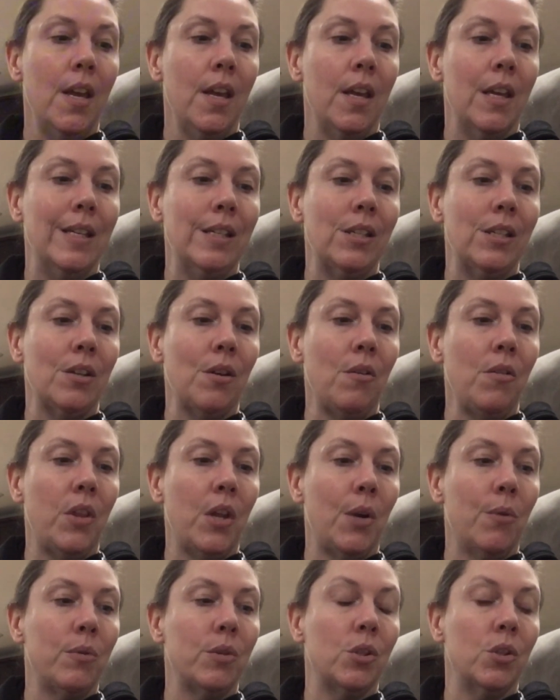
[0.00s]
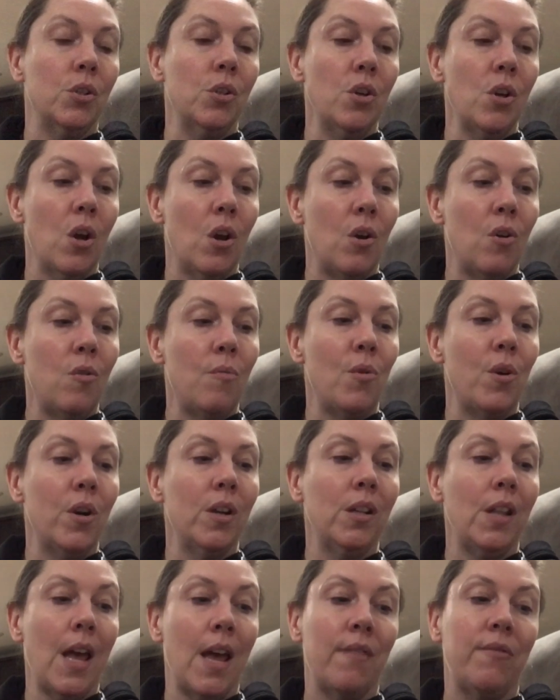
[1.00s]
and so there was no more
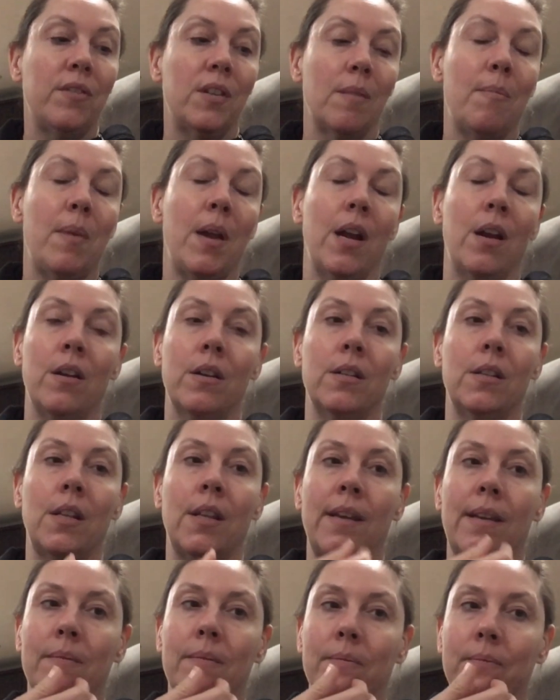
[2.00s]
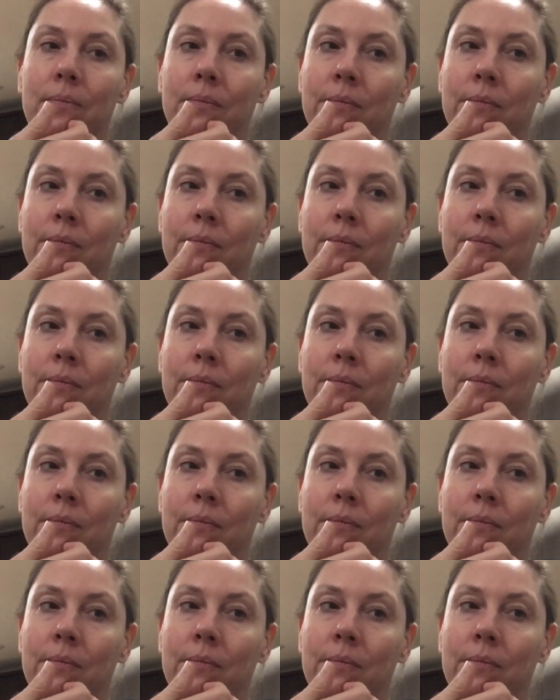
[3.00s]
left apparently.